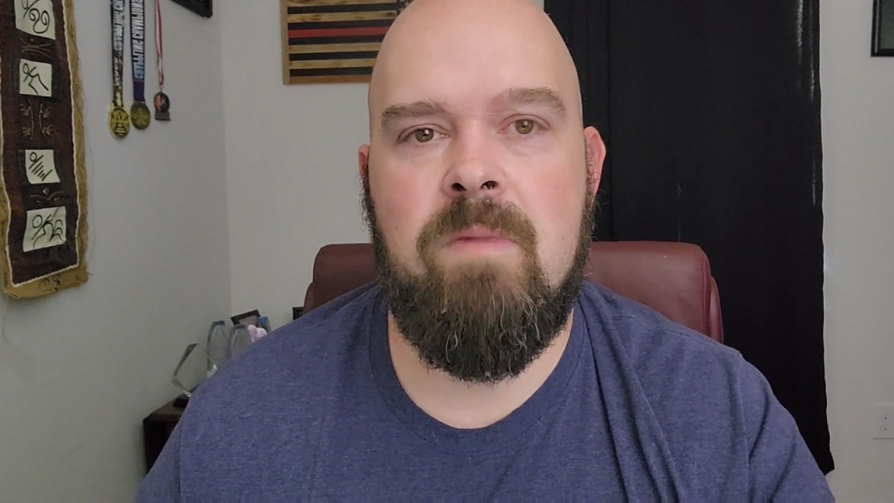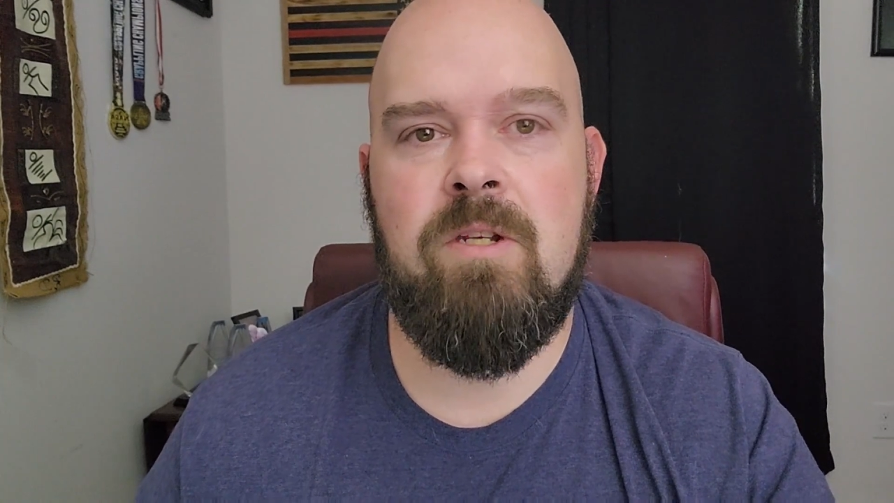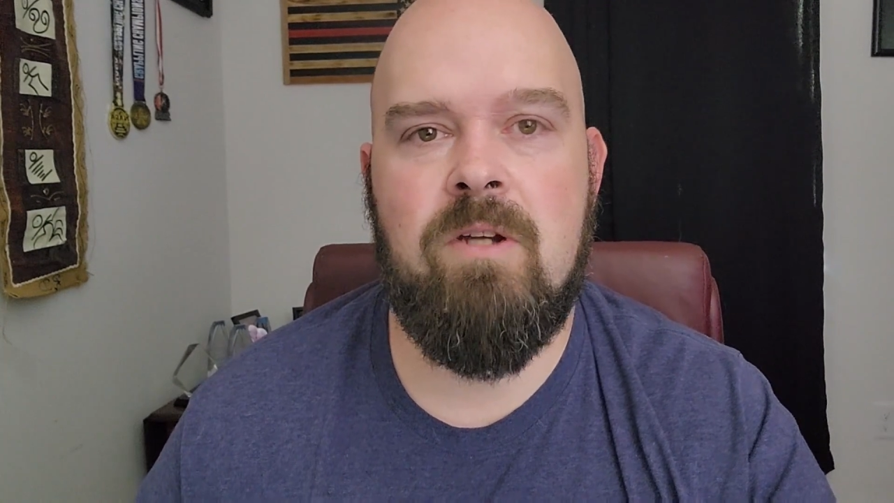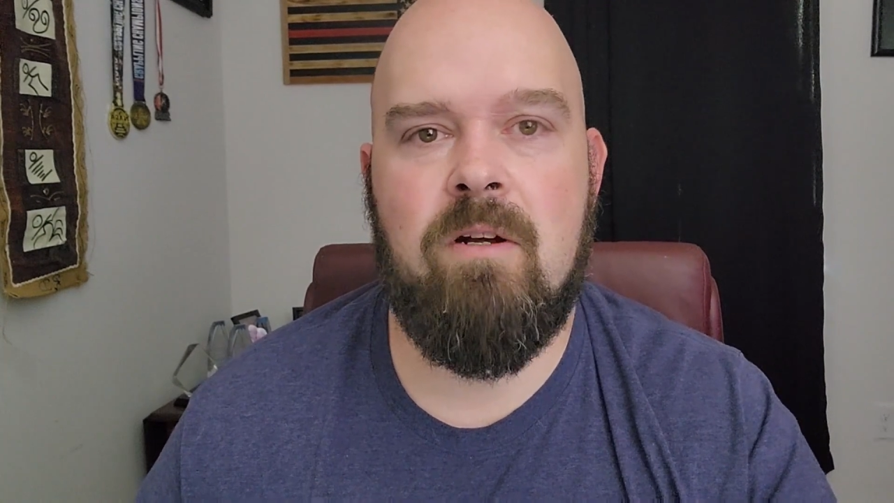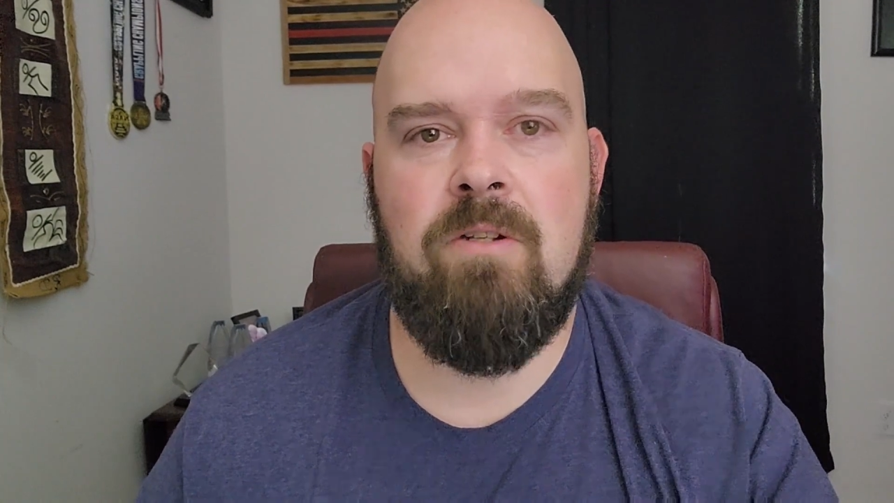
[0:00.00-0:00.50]

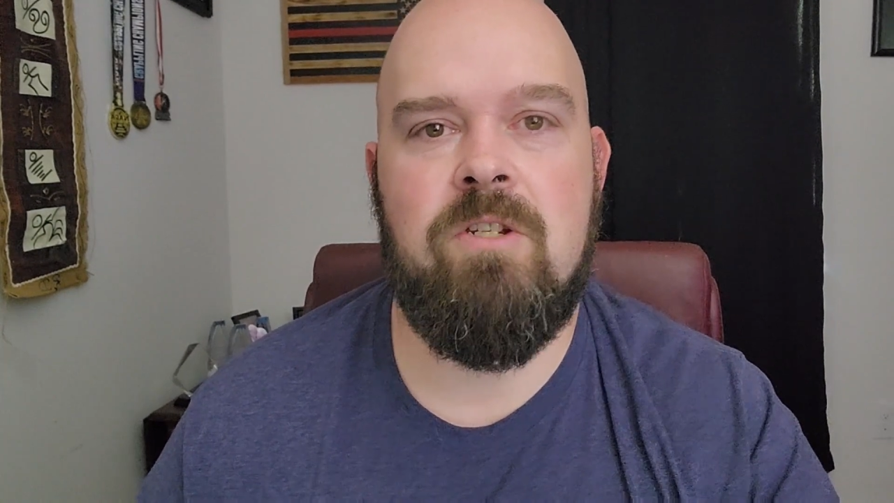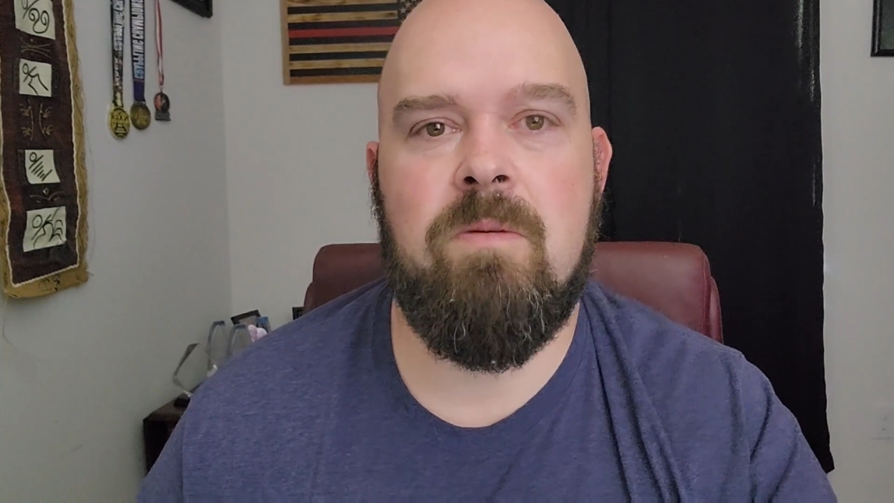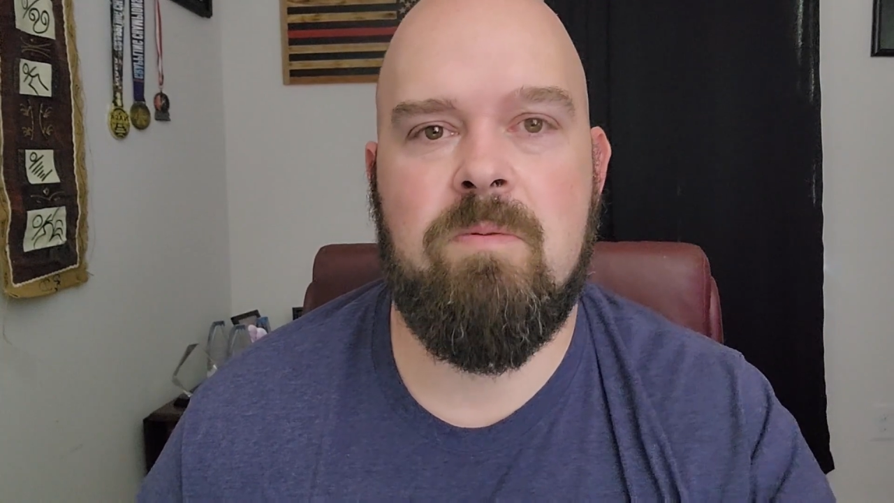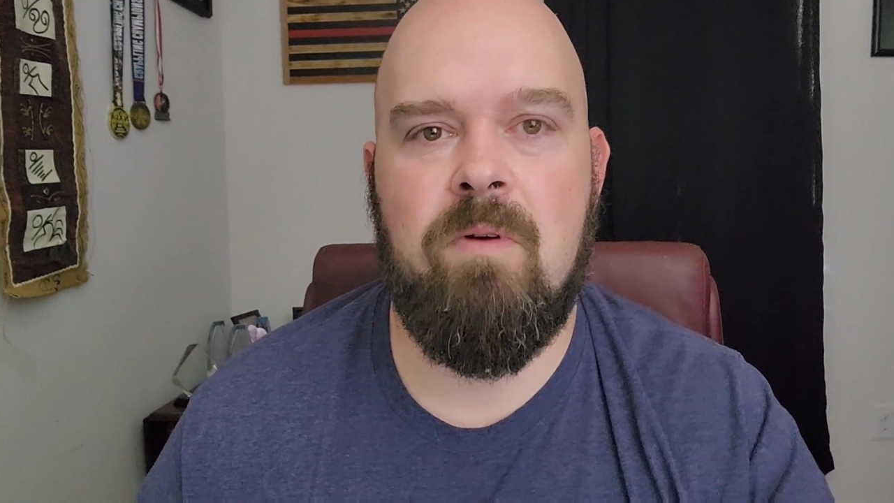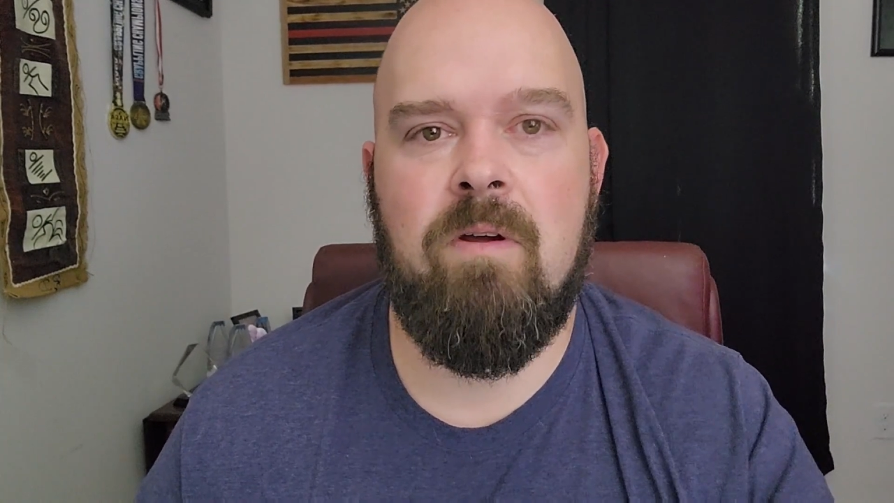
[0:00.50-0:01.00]
mint chocolate
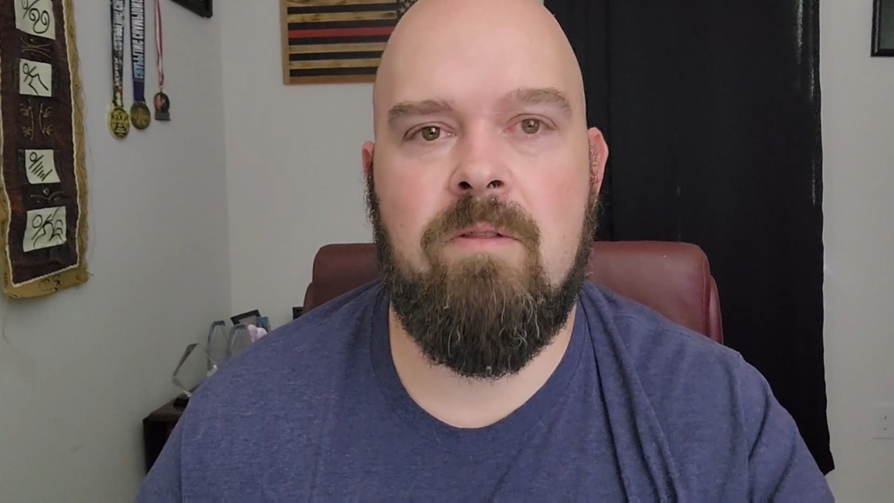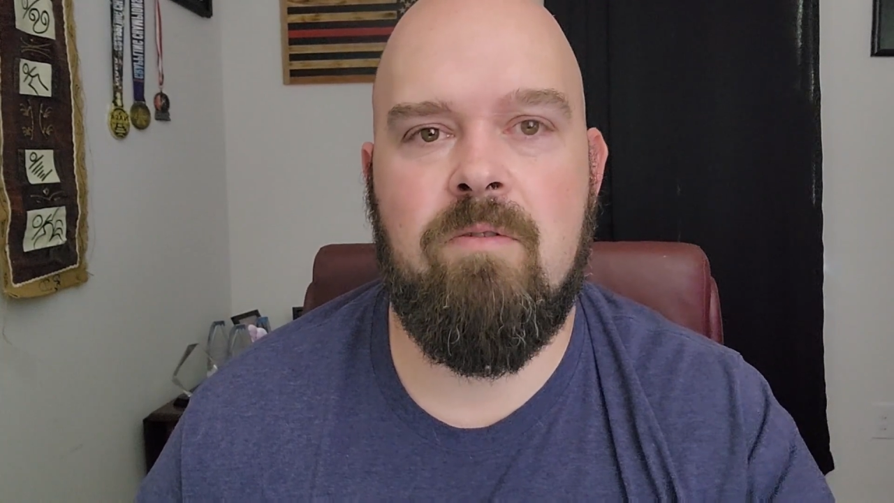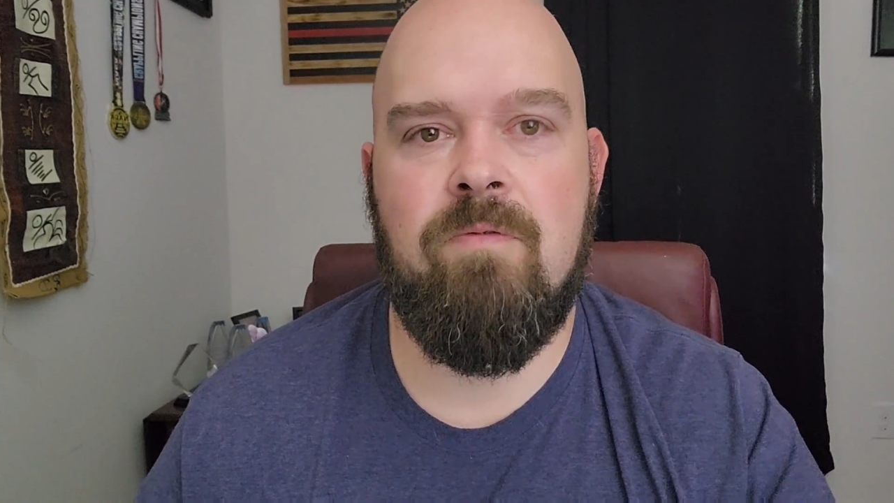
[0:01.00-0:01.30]
chips probably their